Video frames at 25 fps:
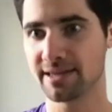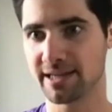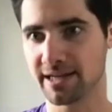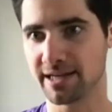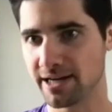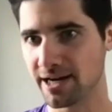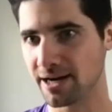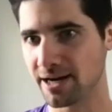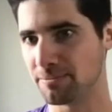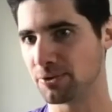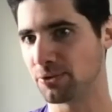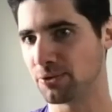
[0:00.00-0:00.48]
the
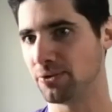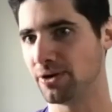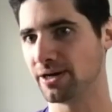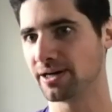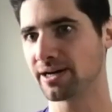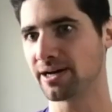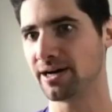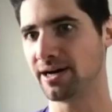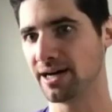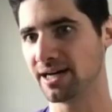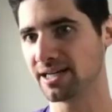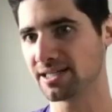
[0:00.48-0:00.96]
number one
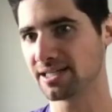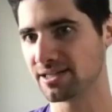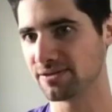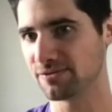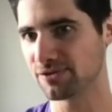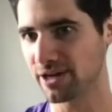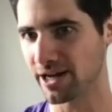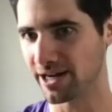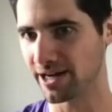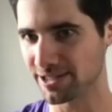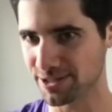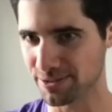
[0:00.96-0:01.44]
cause
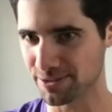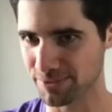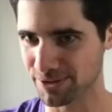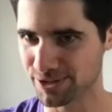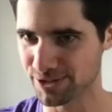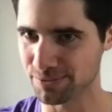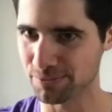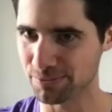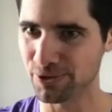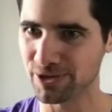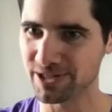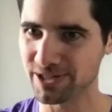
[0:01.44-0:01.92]
of customer
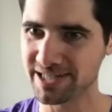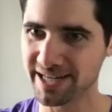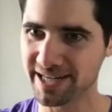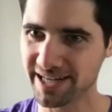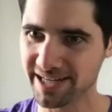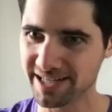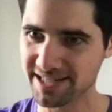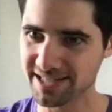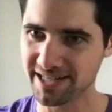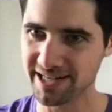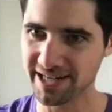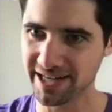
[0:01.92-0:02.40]
support
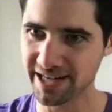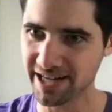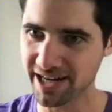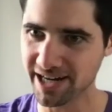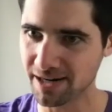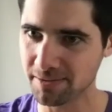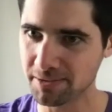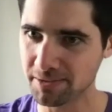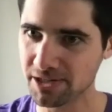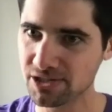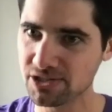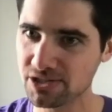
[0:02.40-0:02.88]
tickets in
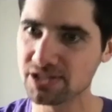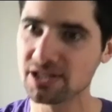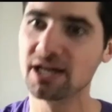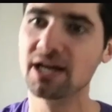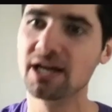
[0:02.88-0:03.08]
e-commerce.